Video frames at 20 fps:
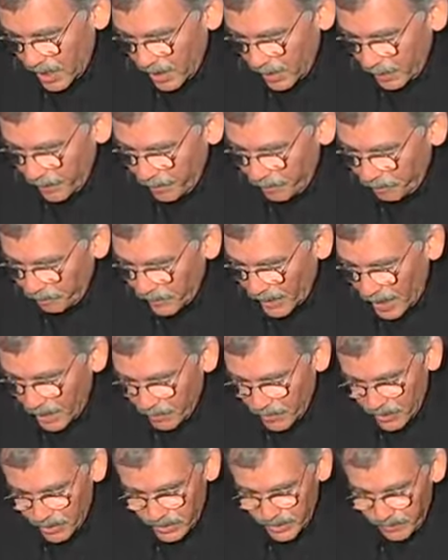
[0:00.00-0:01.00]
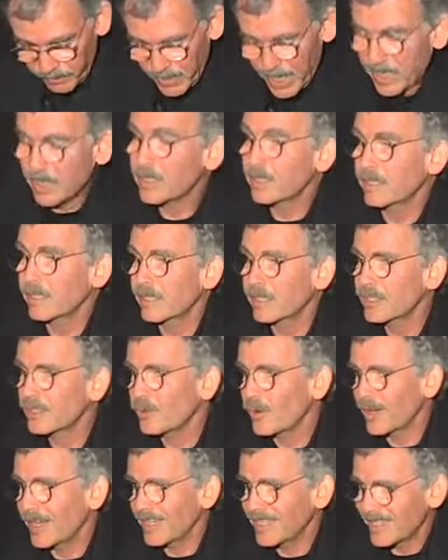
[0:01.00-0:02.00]
I'm going to leave that to the
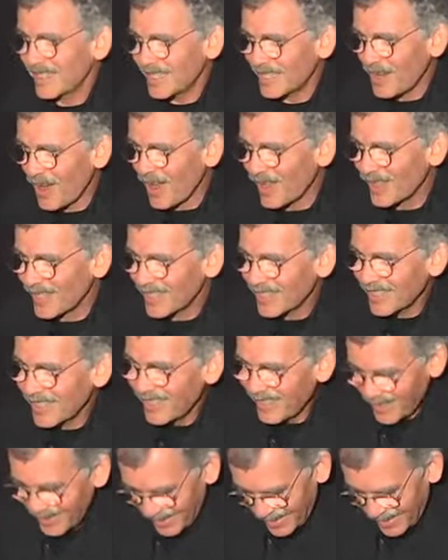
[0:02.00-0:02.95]
historians and scholars.